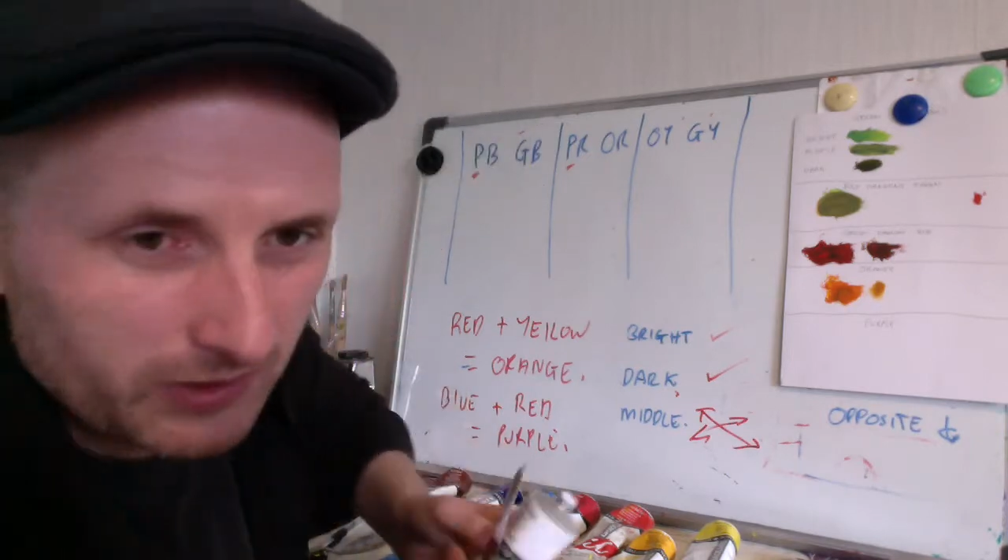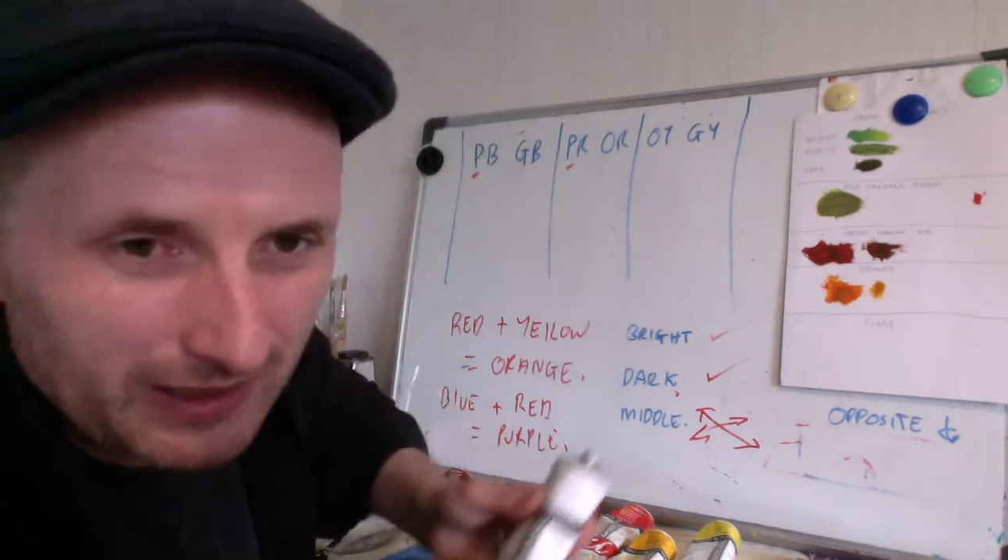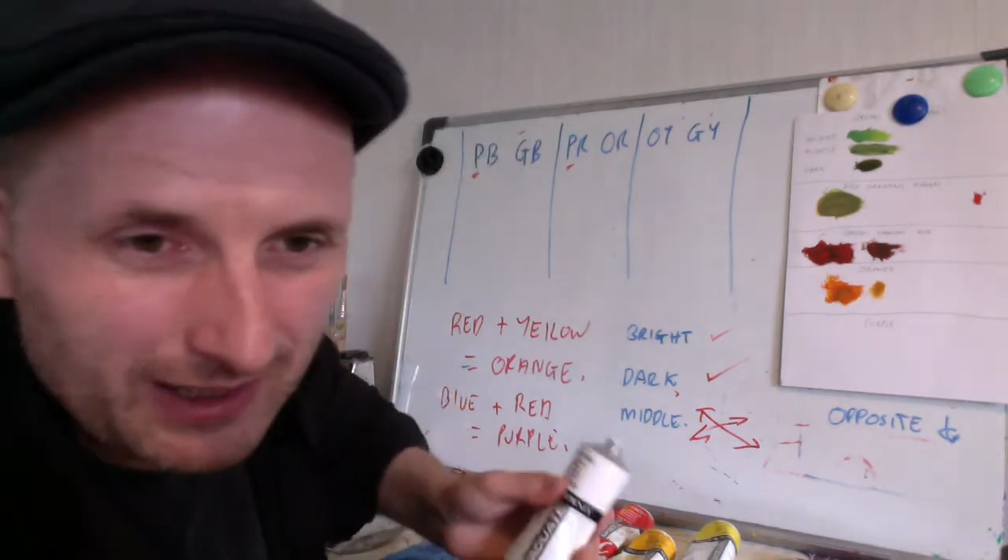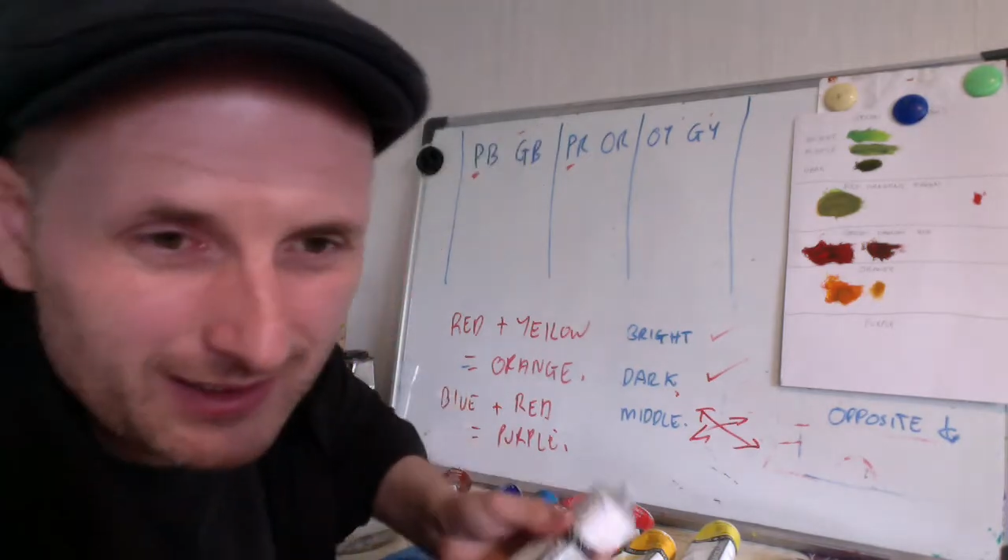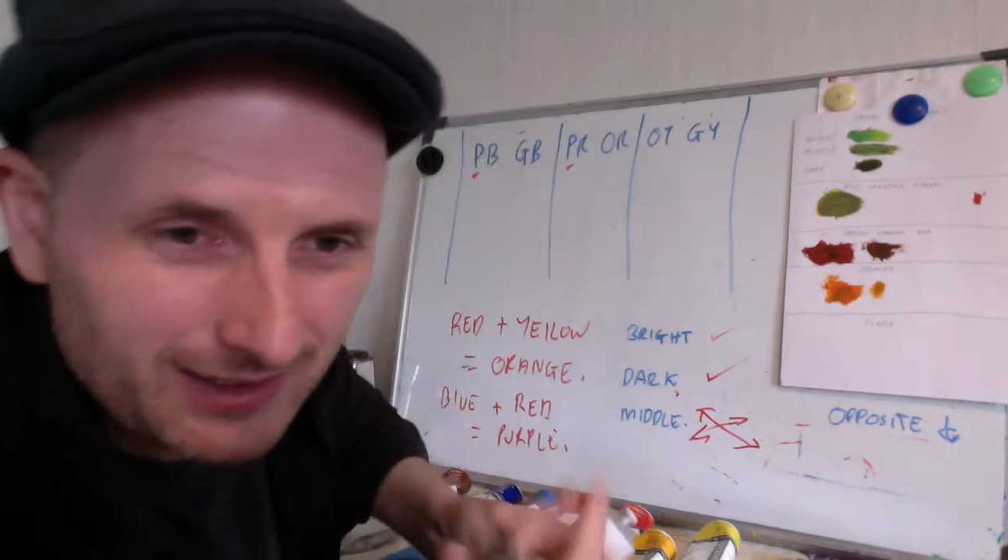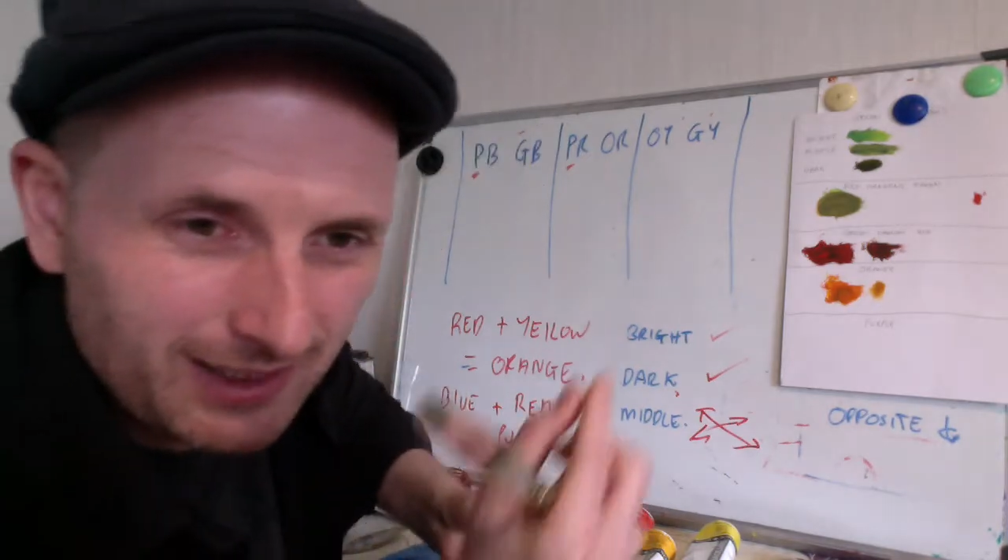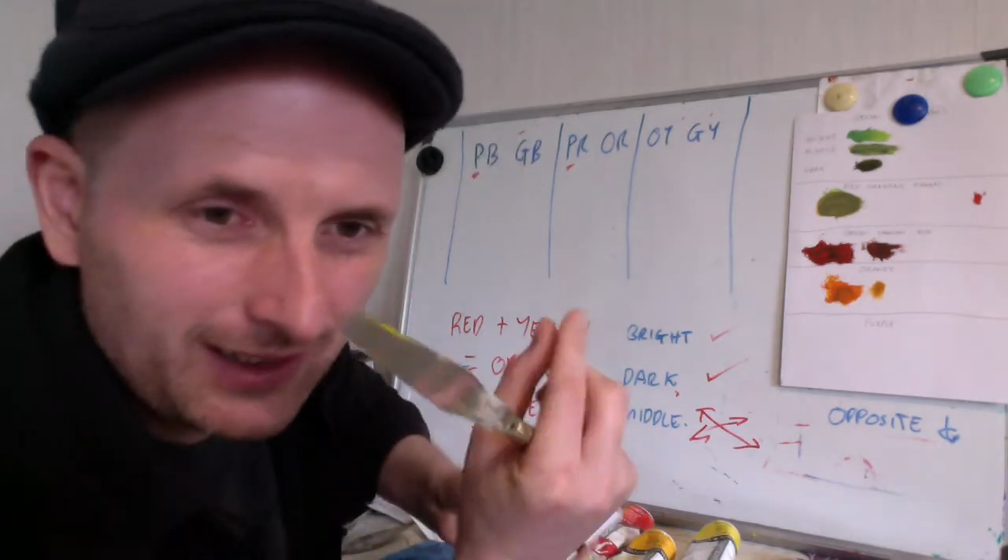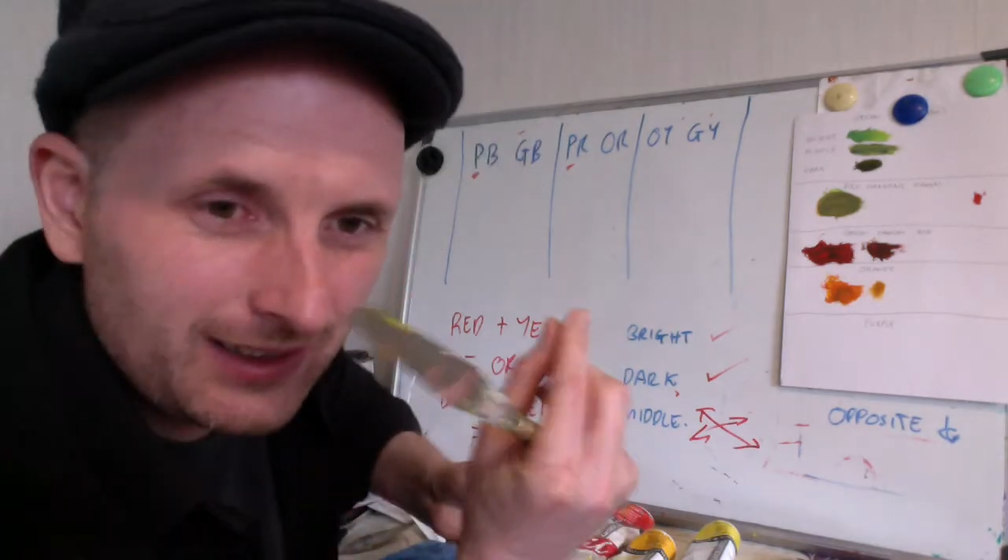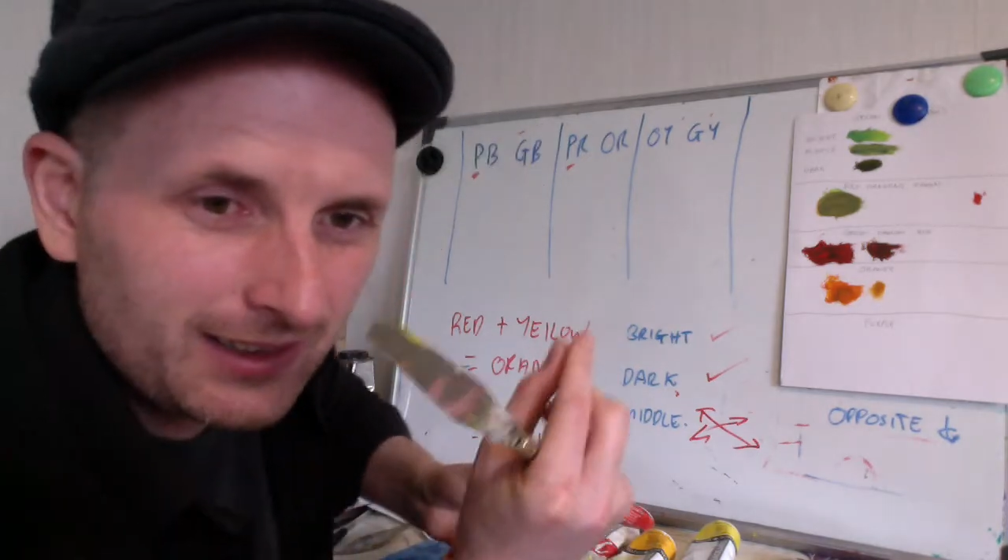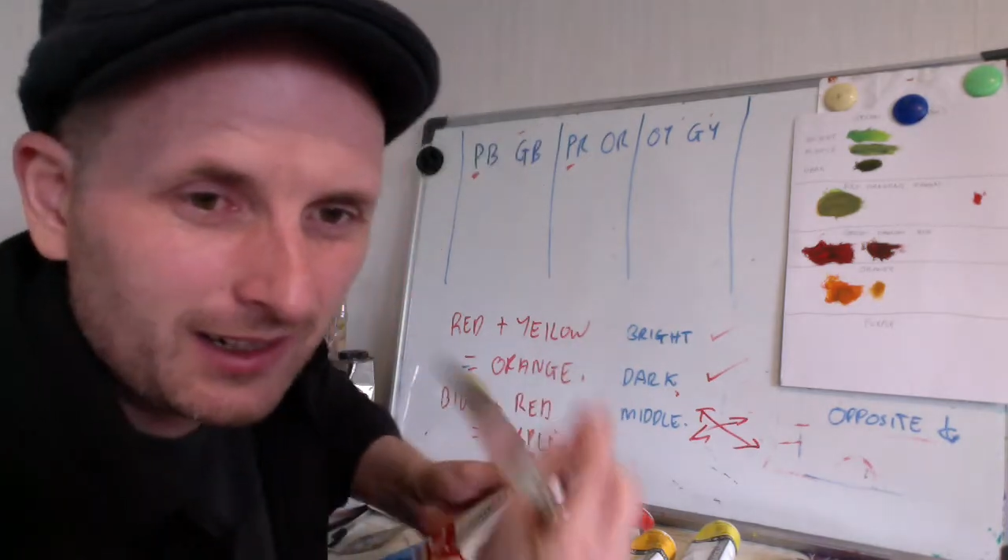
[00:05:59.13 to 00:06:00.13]
to add a
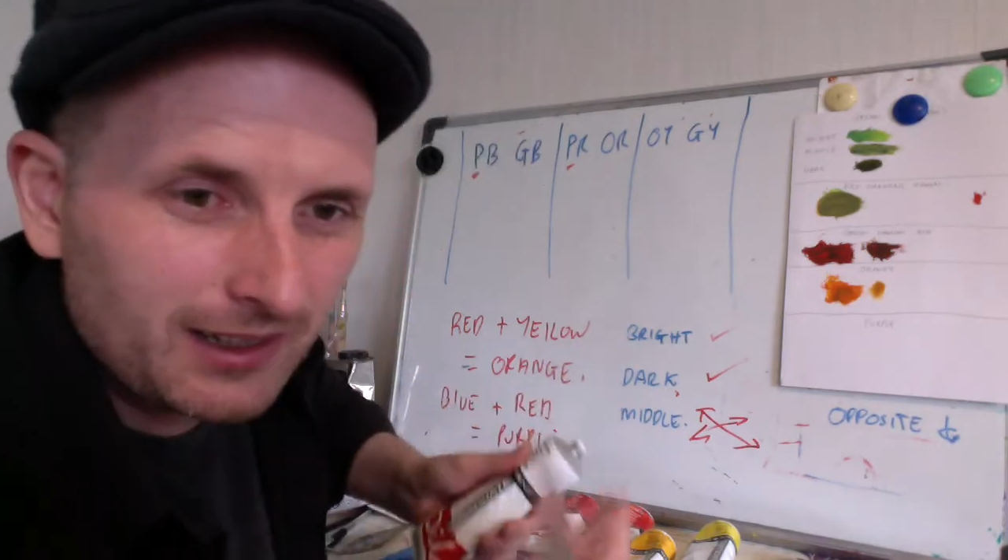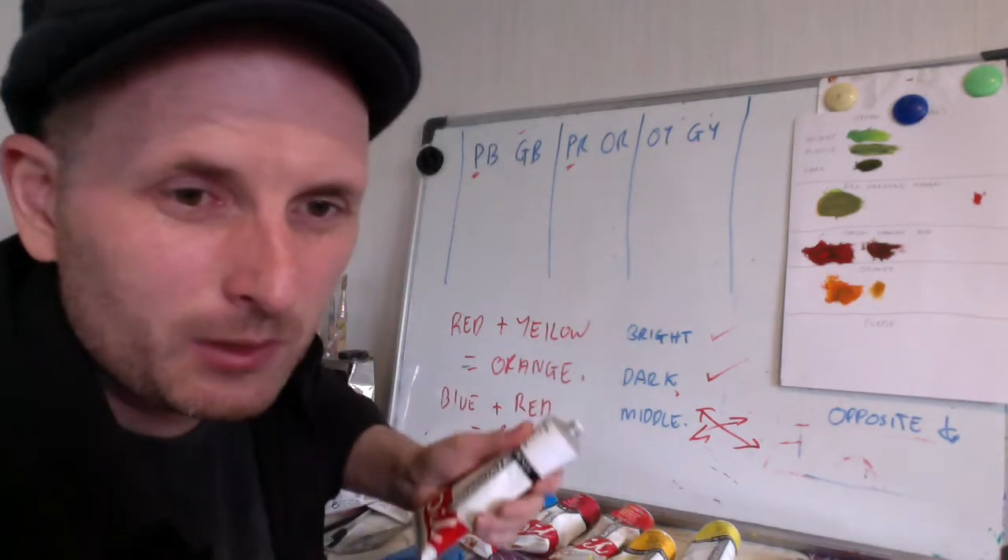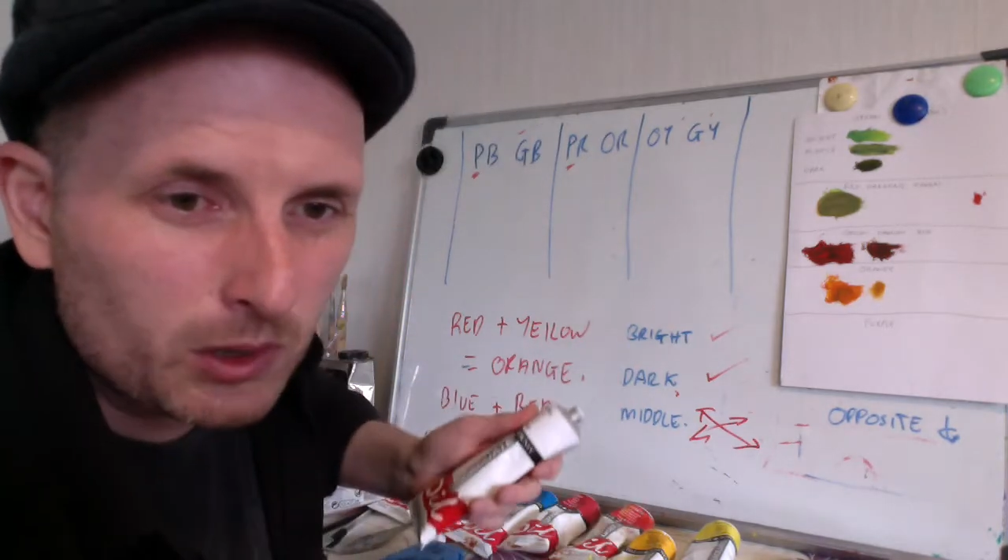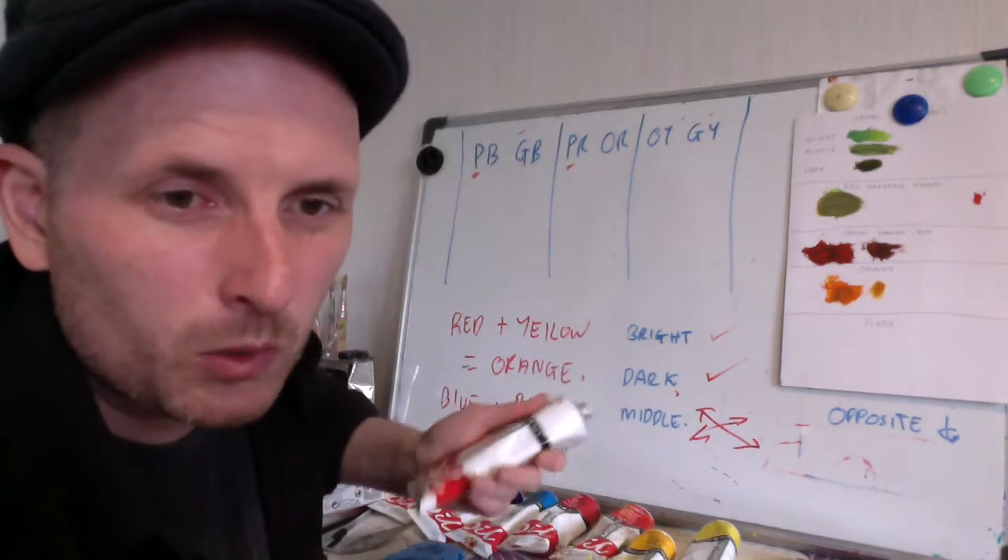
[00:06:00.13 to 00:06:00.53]
tiny bit of